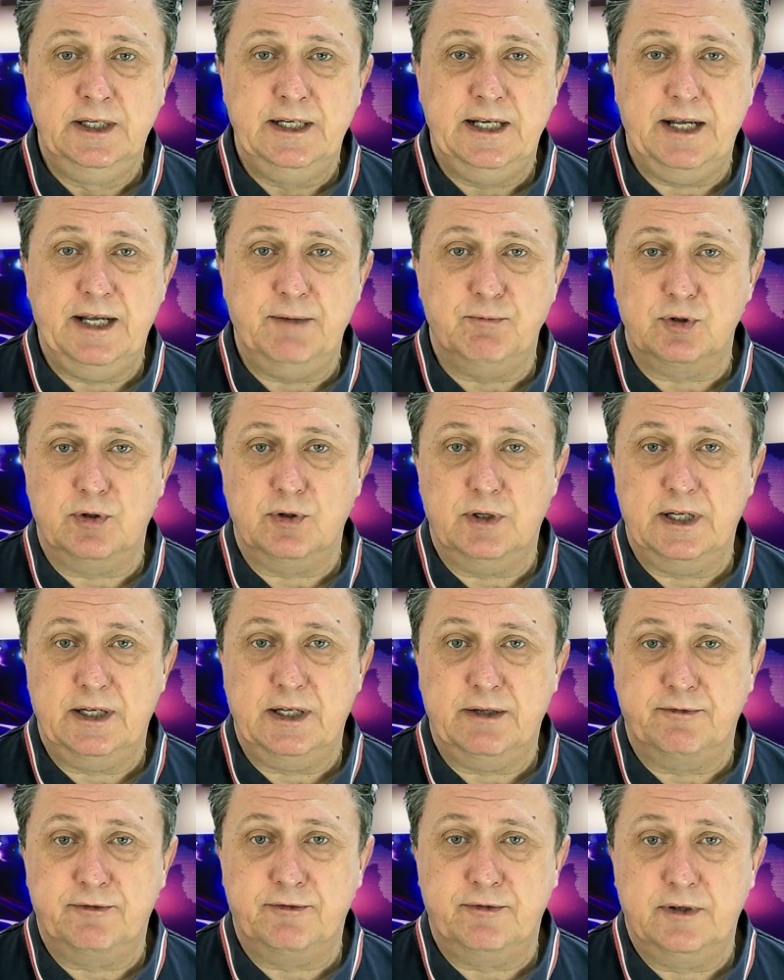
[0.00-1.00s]
and we're going to
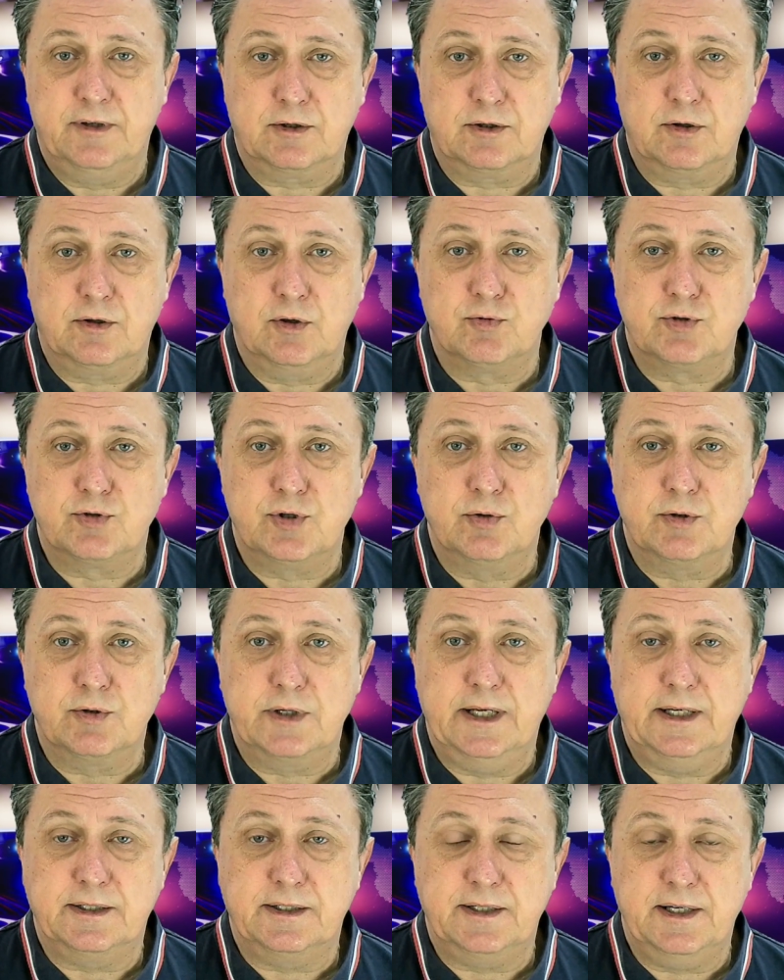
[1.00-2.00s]
have a close look
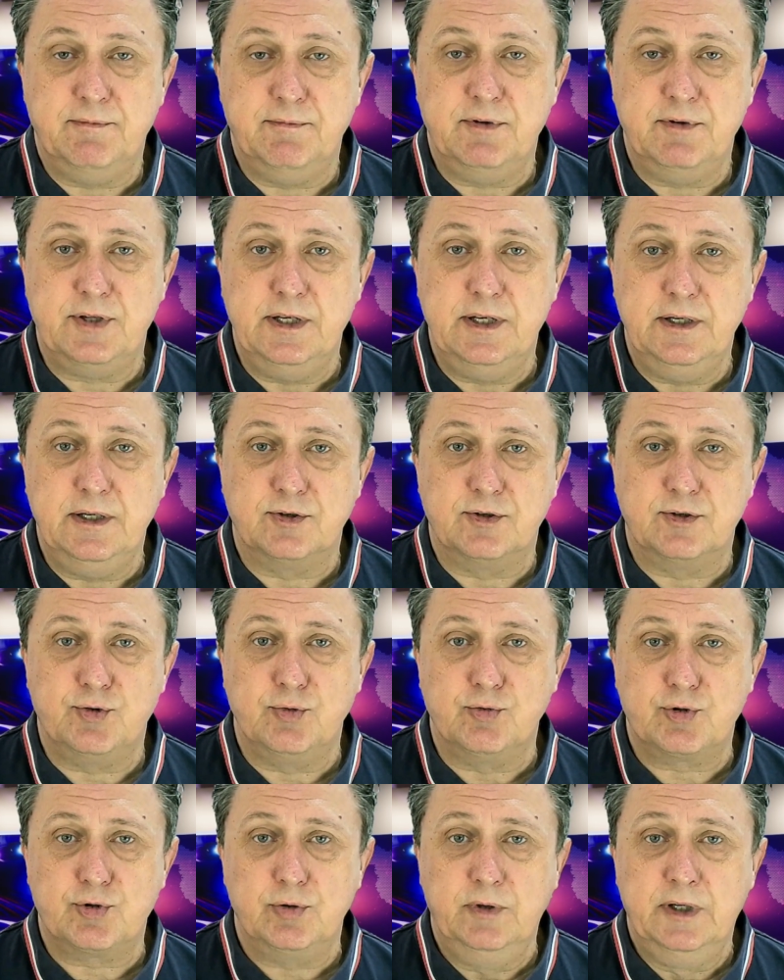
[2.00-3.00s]
at everything as
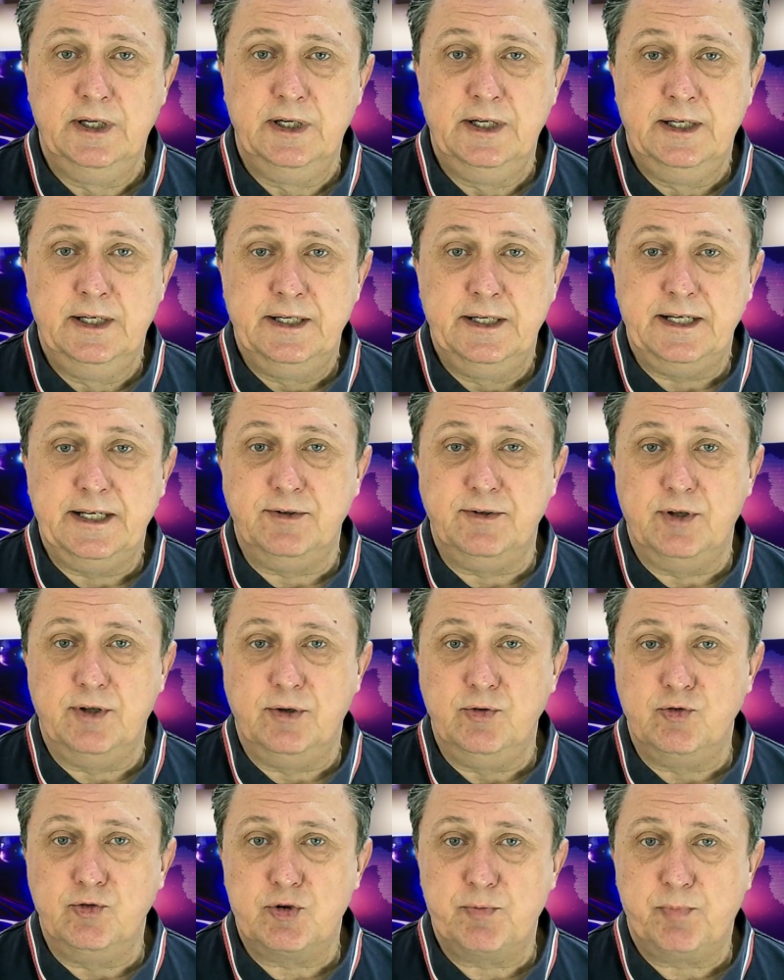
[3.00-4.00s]
usual in the
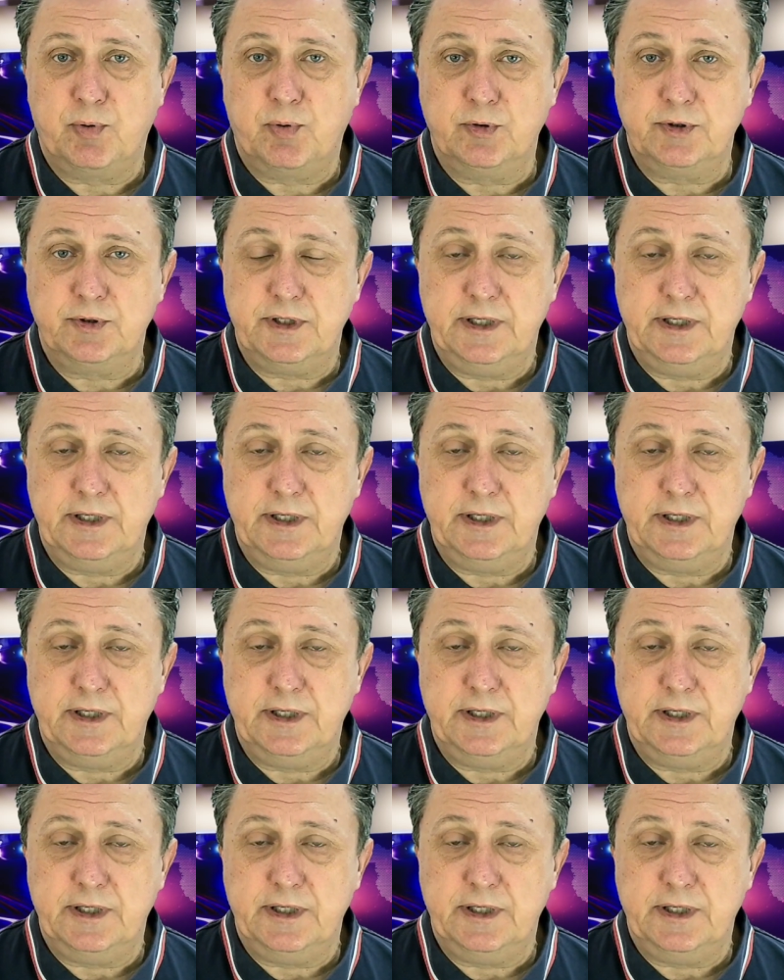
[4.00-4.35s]
news report.